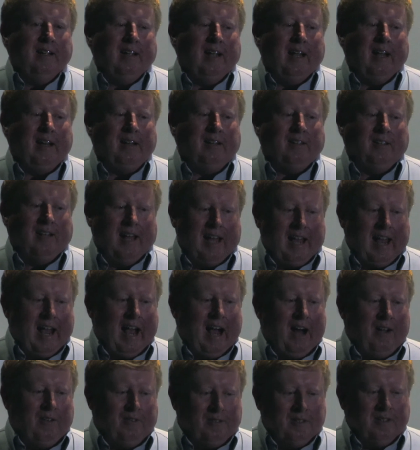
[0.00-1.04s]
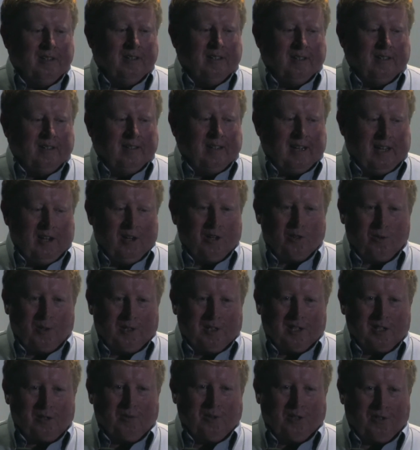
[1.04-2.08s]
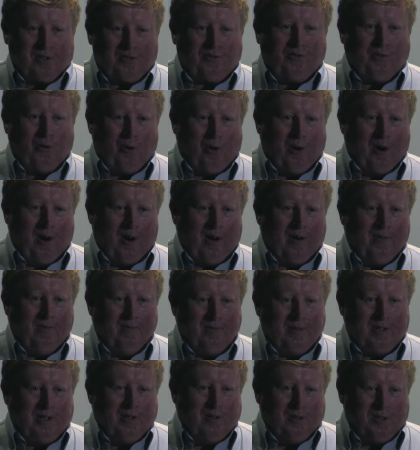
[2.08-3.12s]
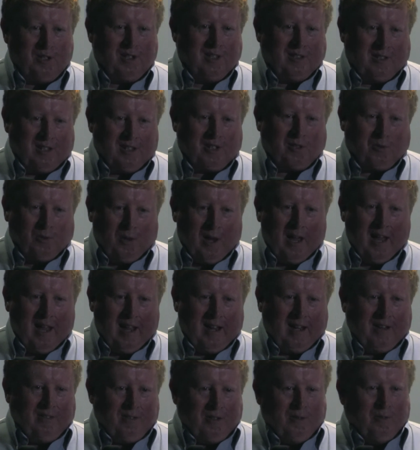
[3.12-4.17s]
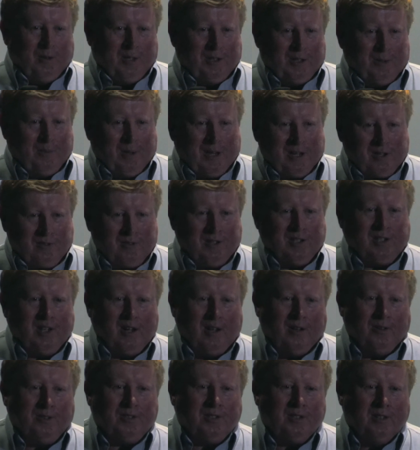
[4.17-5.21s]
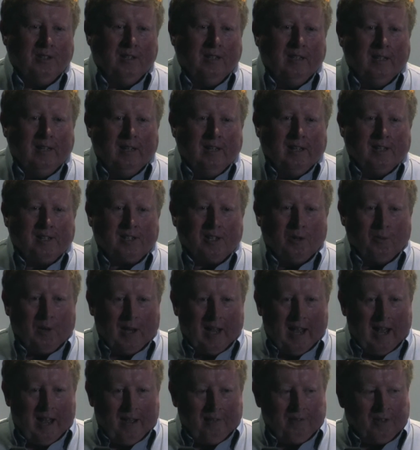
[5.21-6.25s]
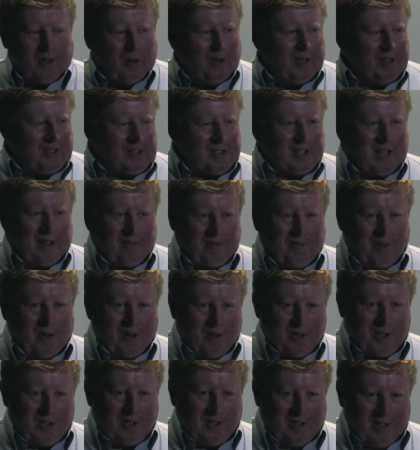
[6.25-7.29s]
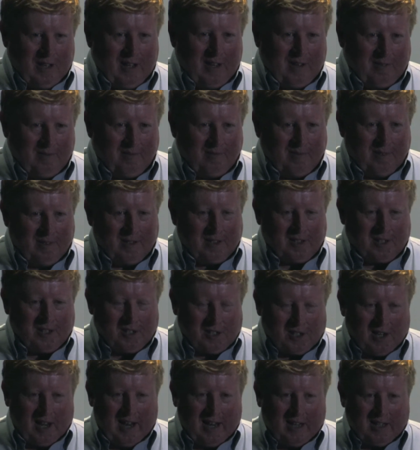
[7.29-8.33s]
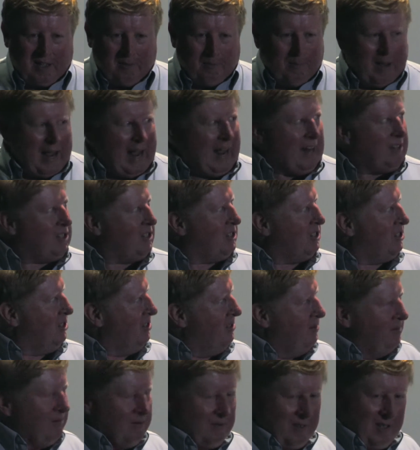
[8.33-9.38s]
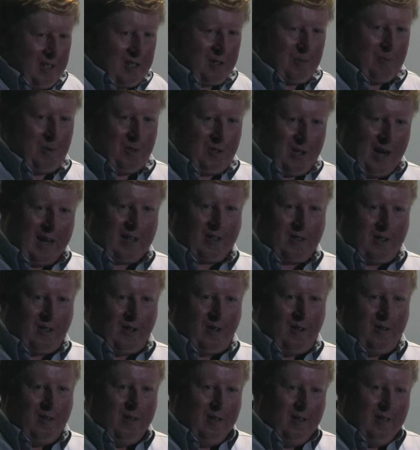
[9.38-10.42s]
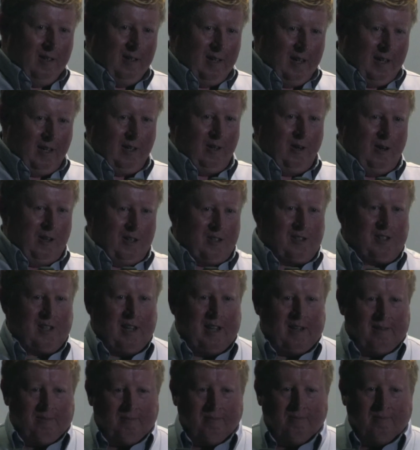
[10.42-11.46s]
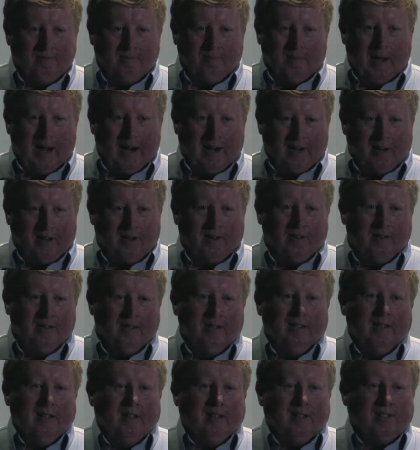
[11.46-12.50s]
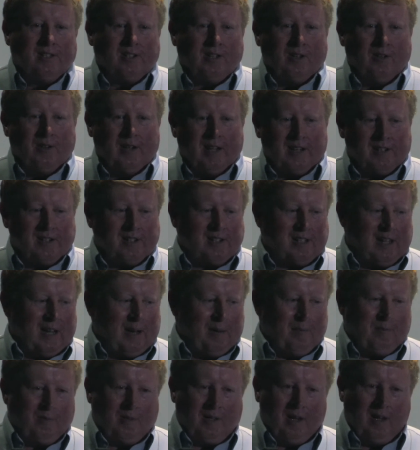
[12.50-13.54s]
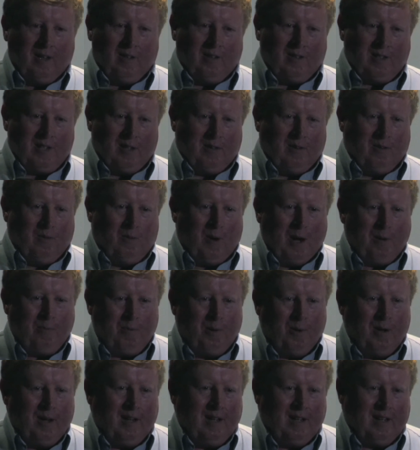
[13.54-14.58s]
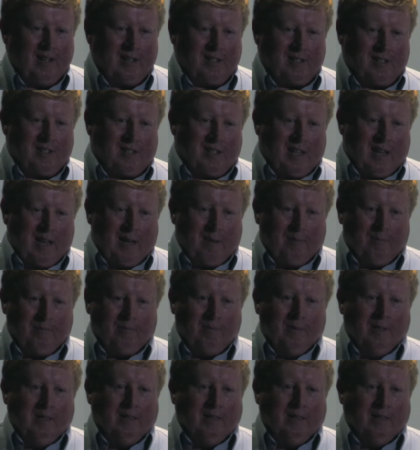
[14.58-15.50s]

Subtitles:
and lay out, here's what this one's for. Use it this way if you want the best results. So we have an Onset version that is designed to match this projector in an Onset monitor. So it has the same color white point, it has the same